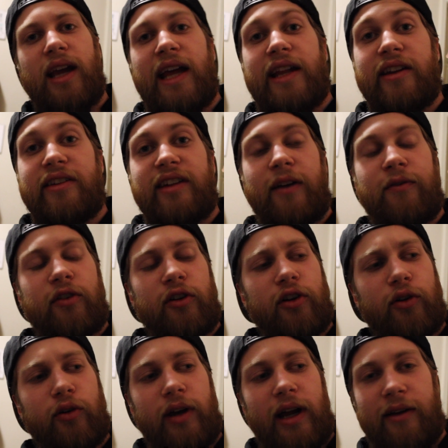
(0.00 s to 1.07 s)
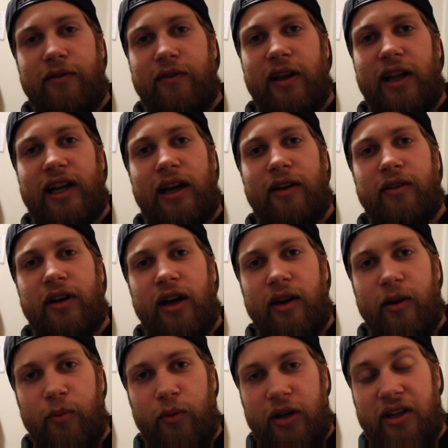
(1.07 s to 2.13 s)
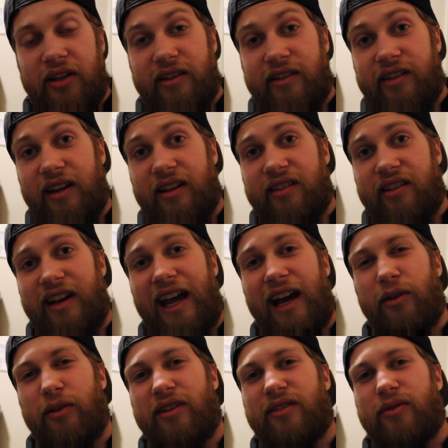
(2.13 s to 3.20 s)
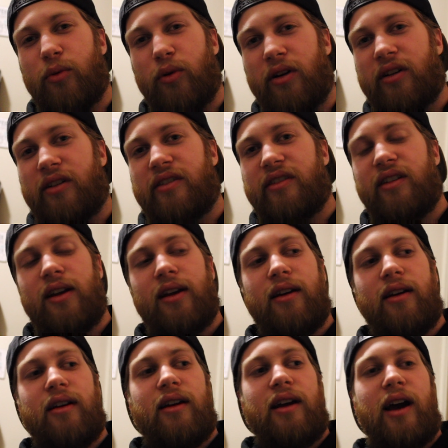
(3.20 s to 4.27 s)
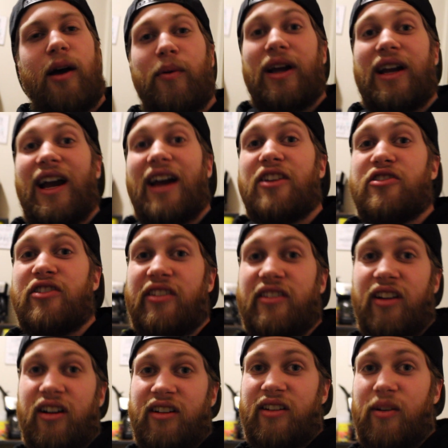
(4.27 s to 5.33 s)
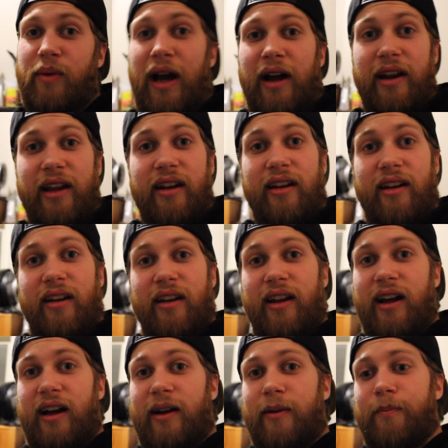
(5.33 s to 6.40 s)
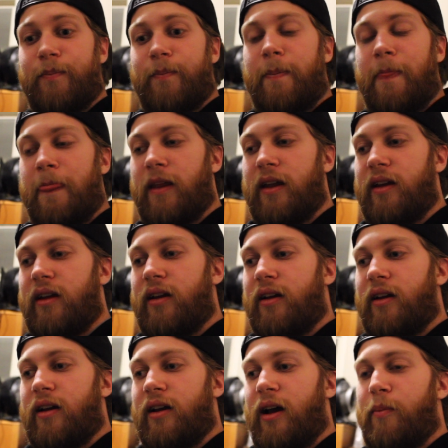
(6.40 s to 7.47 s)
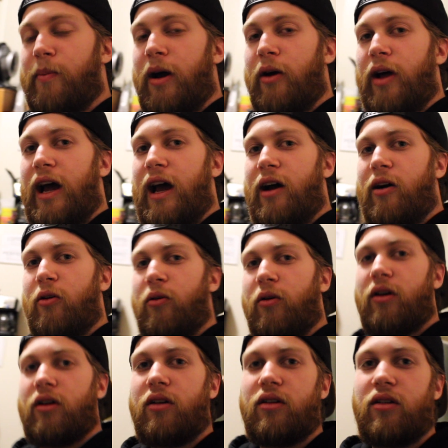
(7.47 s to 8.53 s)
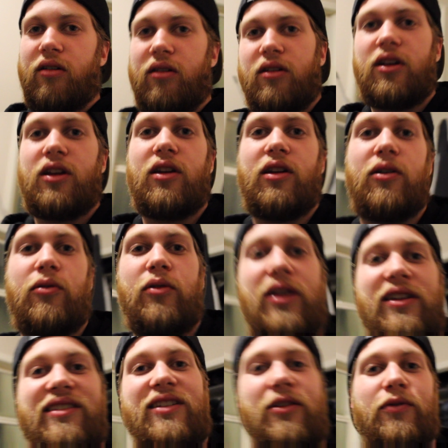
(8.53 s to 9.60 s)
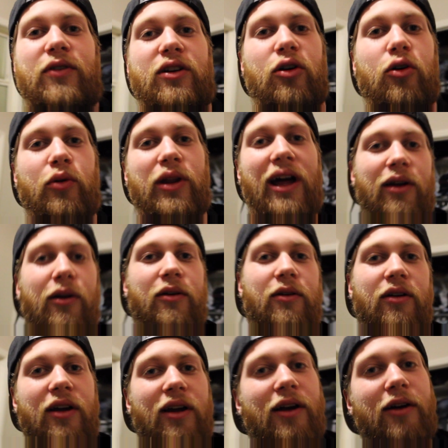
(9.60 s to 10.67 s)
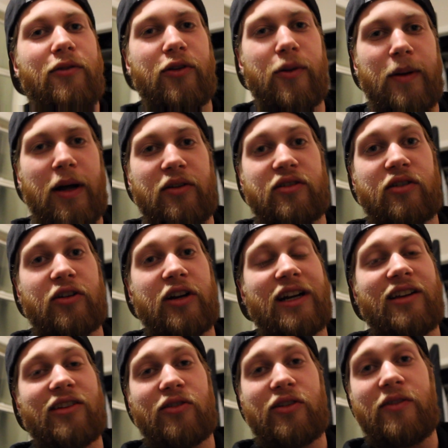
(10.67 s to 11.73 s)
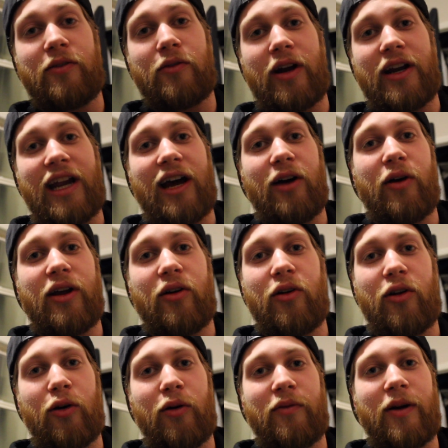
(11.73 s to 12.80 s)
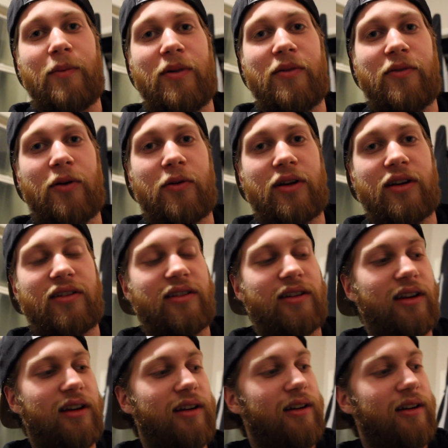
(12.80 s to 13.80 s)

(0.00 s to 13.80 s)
and this afternoon, I feel like I've gotten a pretty good sense on how this works. And I kind of just talked about it, about how, you know, it's difficult without a flip-out screen, because even right now I don't know if I'm in focus.